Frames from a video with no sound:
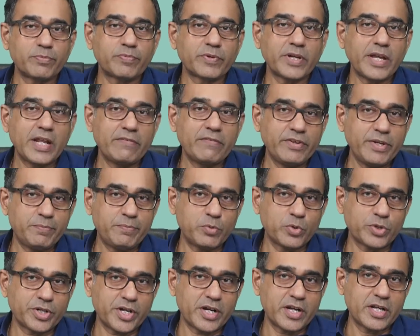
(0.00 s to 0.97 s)
can we
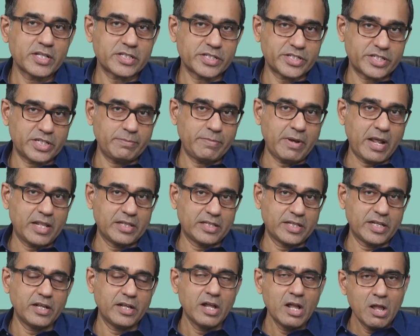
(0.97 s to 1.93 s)
put it in such a manner
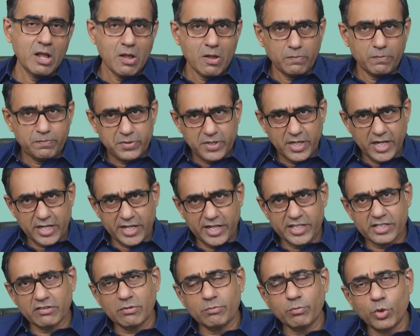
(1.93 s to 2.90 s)
that at
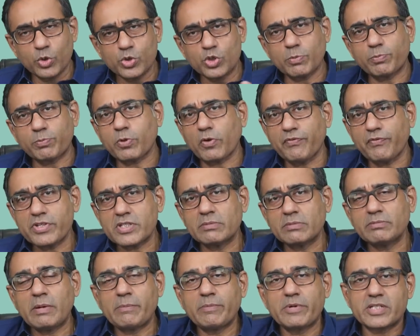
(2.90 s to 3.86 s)
least our Mojo professional
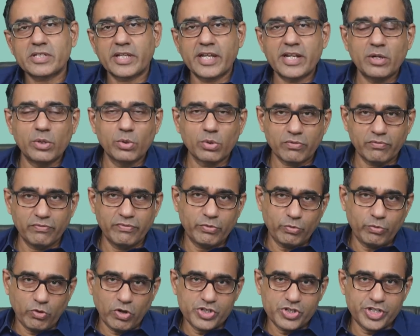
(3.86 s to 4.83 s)
members can
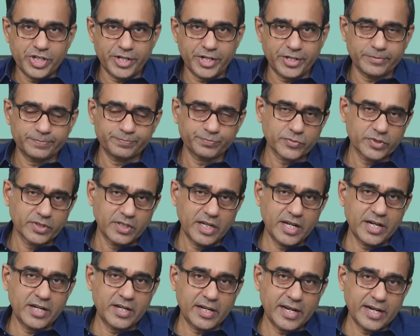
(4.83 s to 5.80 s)
watch it
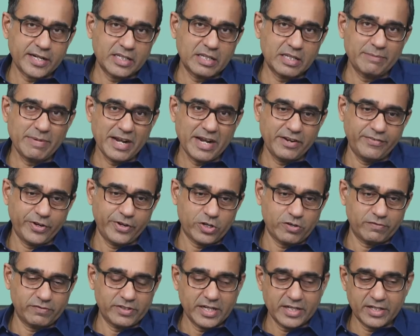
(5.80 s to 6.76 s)
and get the benefit
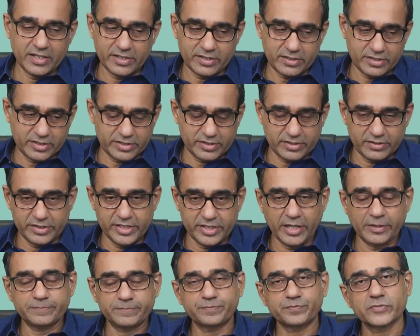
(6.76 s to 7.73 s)
of that? Yeah.
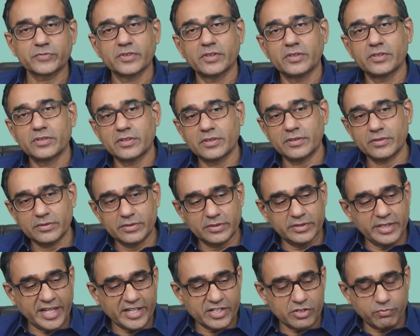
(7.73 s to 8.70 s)

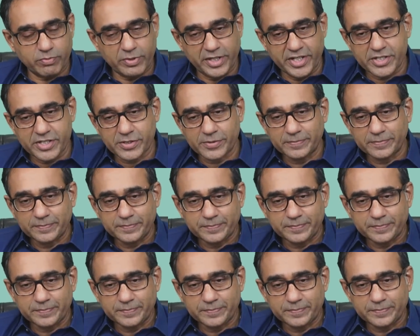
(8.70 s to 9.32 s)
Next, please.